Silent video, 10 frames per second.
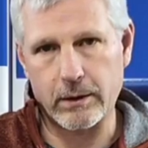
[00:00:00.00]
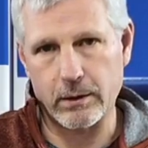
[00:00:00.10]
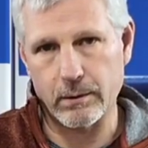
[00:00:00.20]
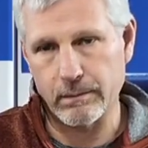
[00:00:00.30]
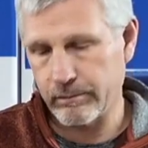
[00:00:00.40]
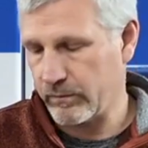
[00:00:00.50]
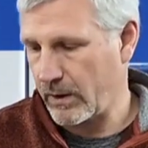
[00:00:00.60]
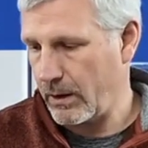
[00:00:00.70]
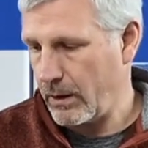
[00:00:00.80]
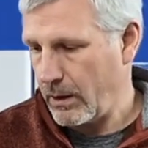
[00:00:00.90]
to,
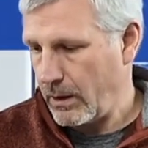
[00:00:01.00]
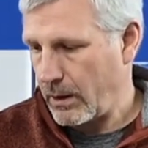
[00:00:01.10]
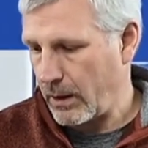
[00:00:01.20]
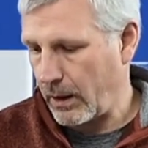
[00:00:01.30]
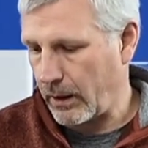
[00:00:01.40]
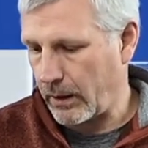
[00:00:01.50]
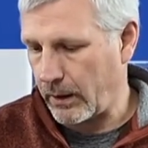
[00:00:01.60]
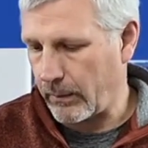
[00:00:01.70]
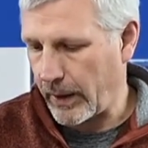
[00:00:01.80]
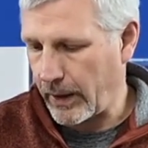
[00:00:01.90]

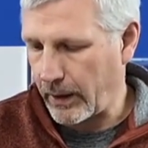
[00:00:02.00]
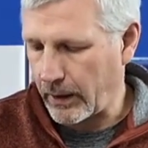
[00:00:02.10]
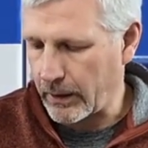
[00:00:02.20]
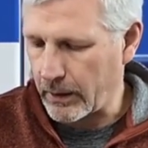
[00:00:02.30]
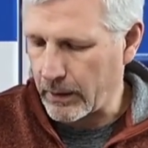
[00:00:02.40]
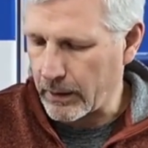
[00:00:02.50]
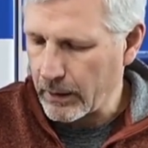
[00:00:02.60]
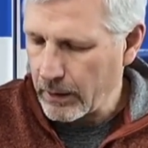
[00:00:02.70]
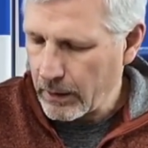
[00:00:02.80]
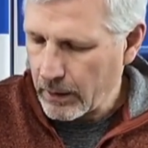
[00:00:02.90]
and
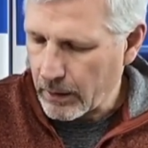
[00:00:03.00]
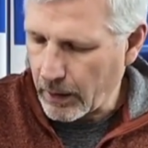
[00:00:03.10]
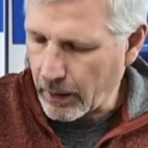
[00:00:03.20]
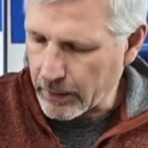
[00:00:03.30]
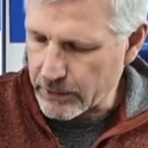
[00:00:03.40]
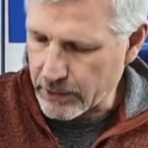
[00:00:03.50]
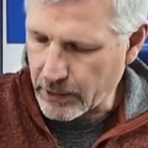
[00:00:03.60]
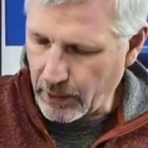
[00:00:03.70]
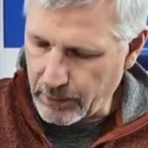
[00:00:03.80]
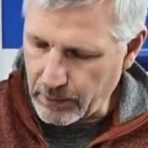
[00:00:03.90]
just a
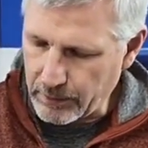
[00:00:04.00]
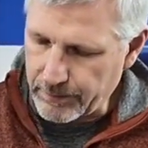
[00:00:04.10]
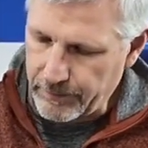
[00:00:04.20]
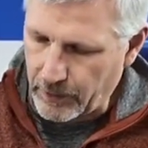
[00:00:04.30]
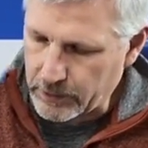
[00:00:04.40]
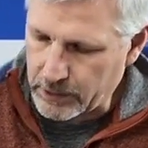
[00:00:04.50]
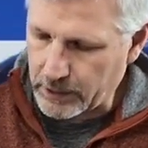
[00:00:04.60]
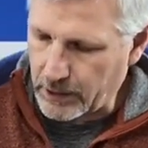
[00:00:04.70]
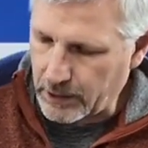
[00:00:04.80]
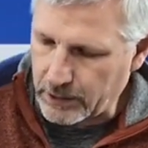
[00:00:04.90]
couple function
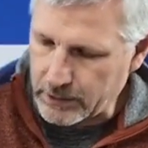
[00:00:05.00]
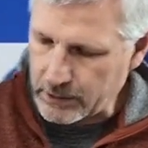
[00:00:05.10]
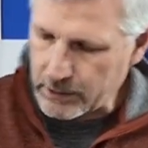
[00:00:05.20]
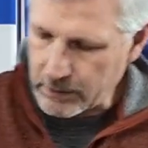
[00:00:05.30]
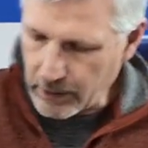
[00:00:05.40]
keys